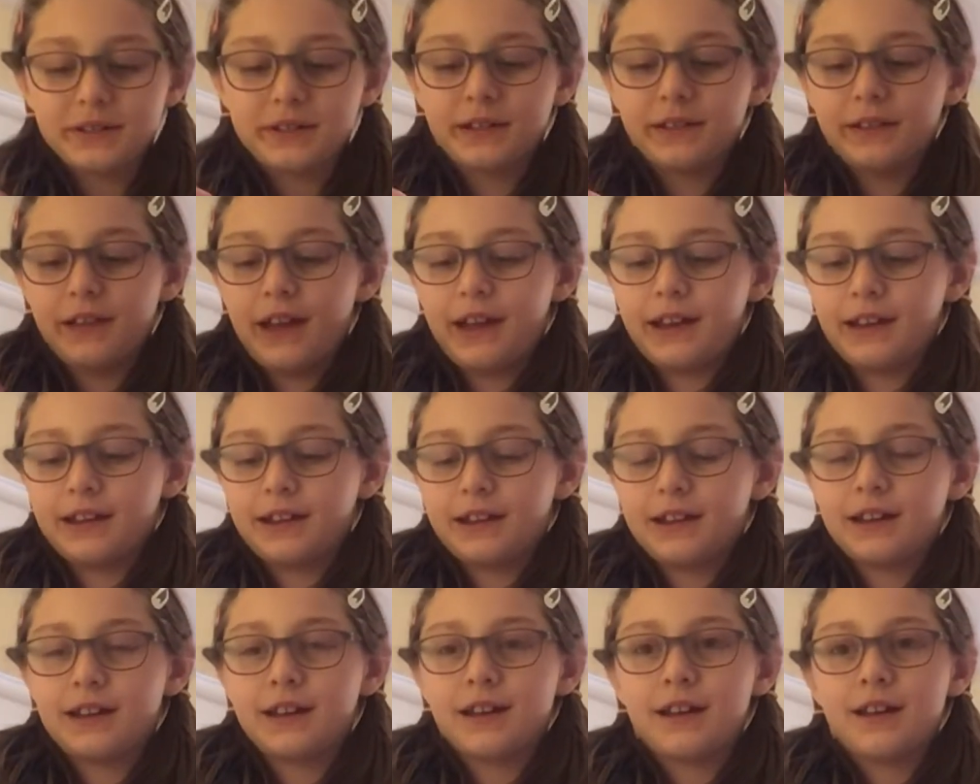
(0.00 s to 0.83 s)
to put
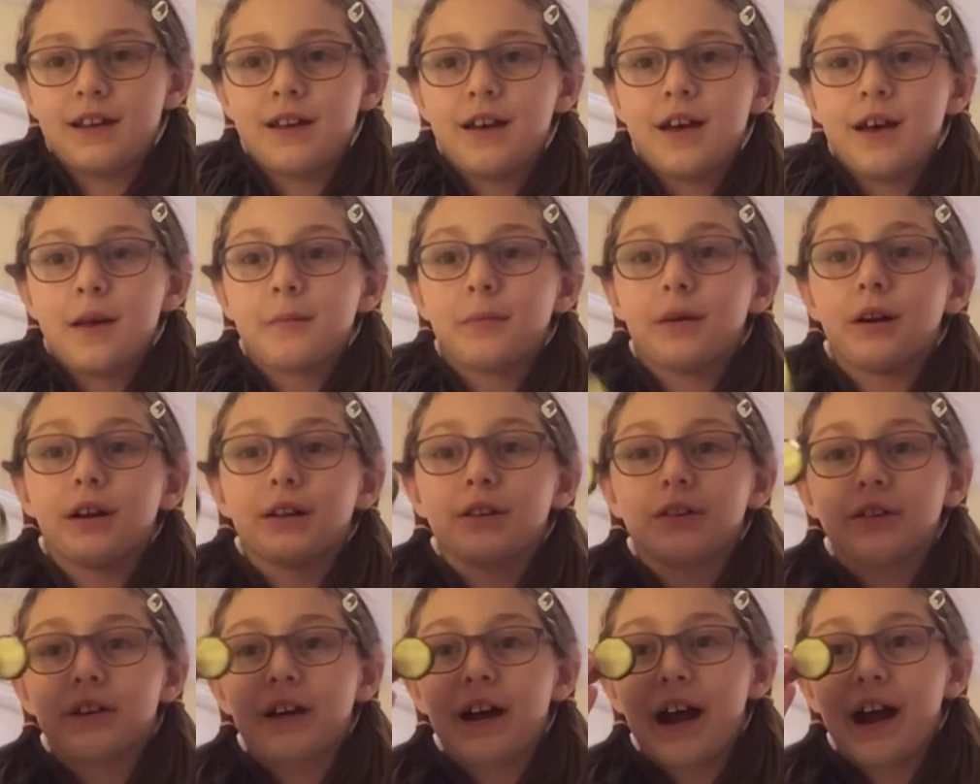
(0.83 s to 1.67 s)
on
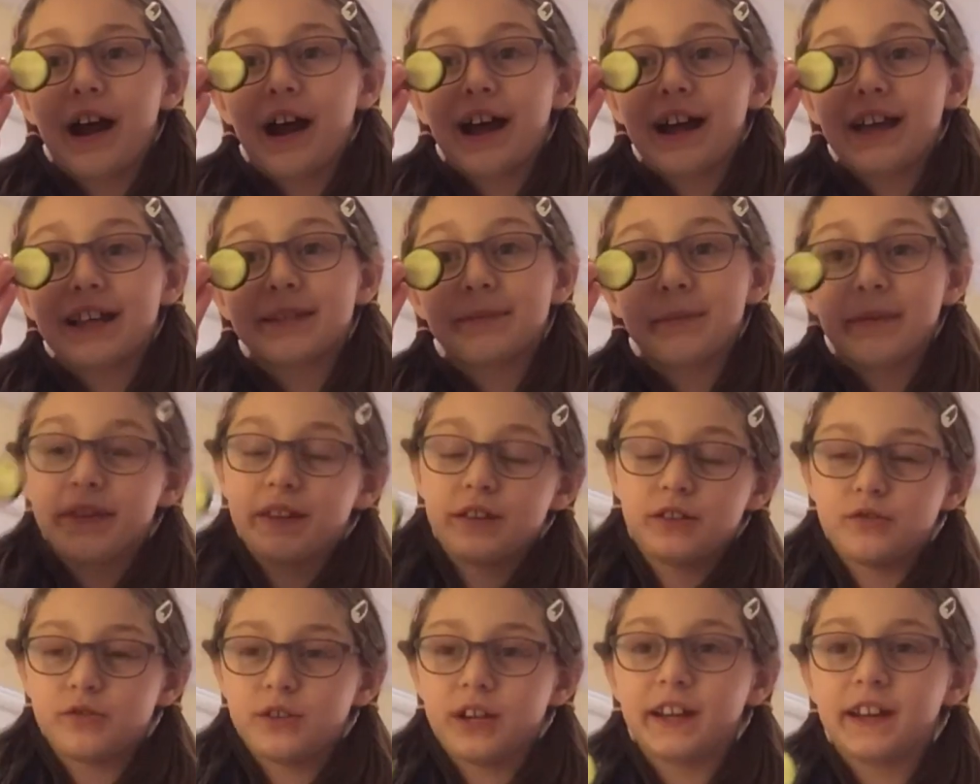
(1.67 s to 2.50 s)
your eyes, but the
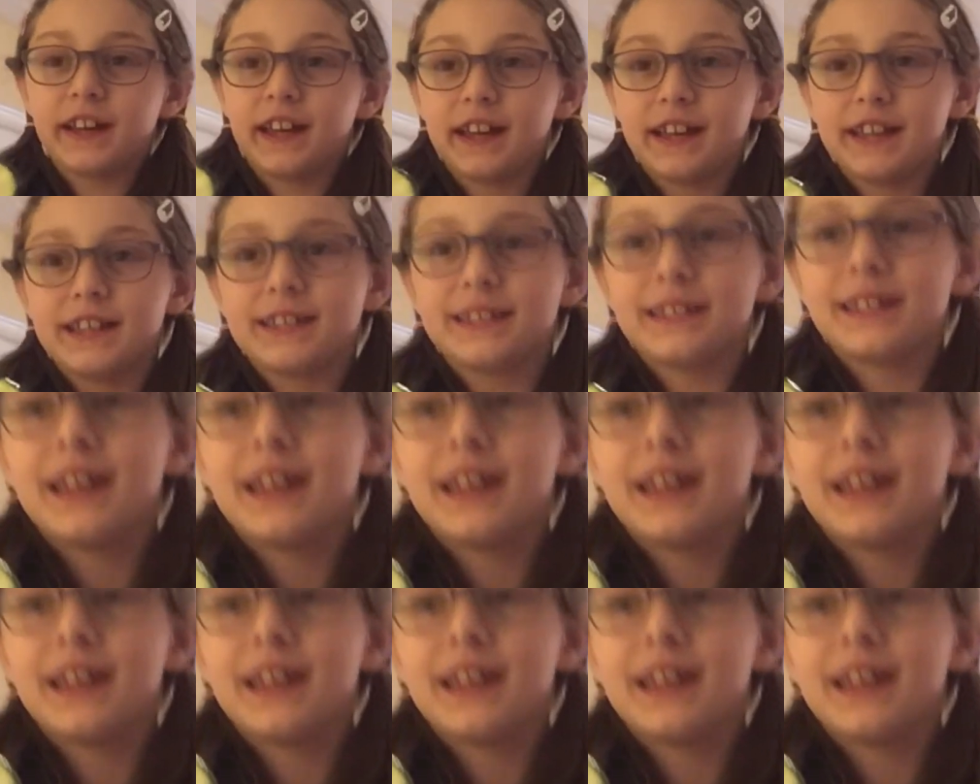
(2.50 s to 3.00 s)
trick is,